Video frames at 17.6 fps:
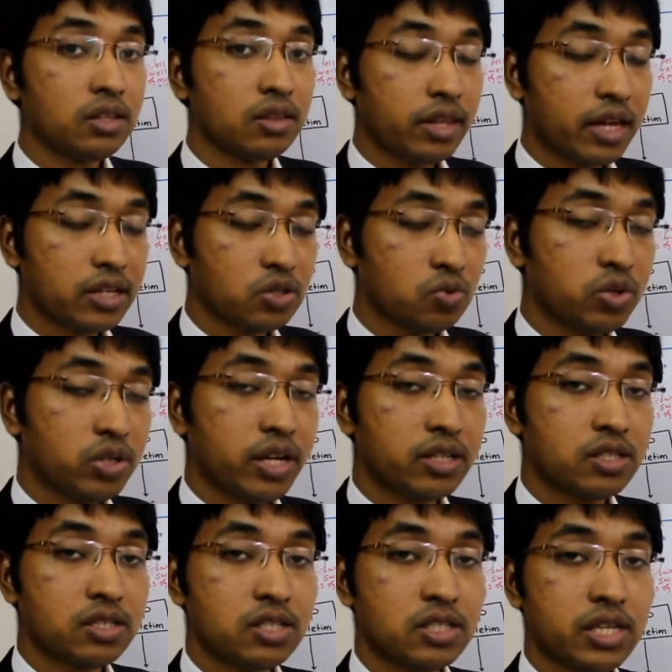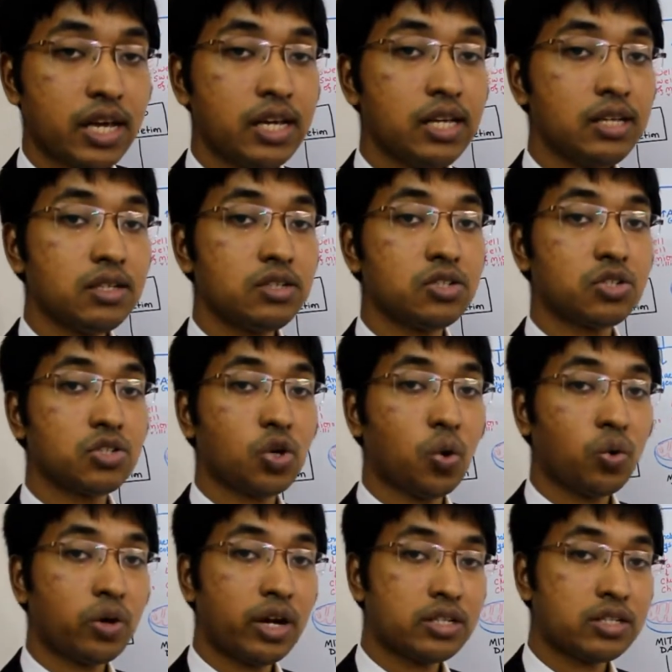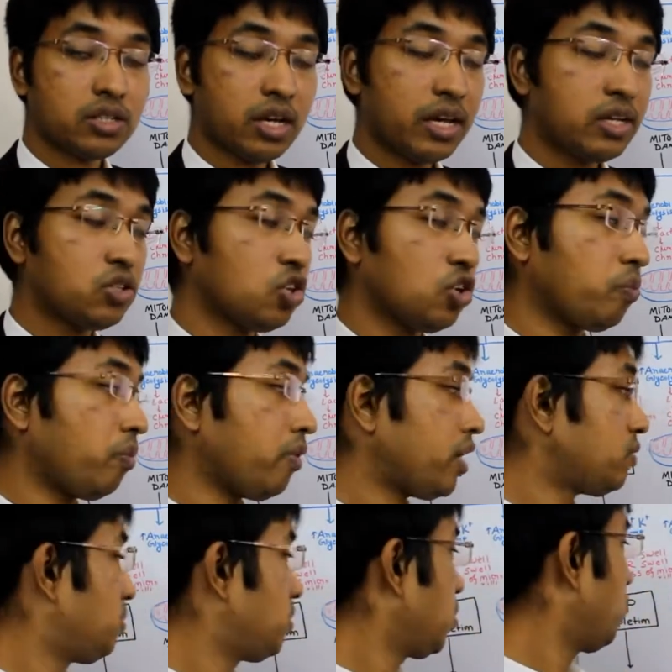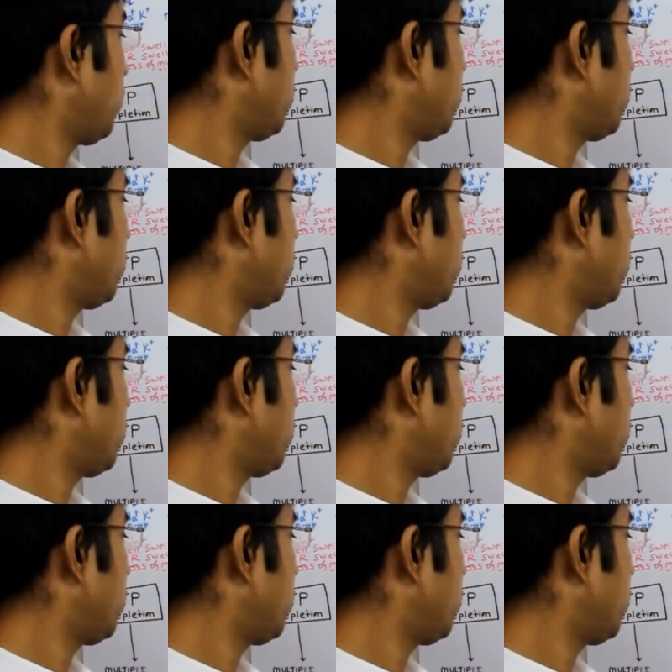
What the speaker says: That we can say is known as endoplasmic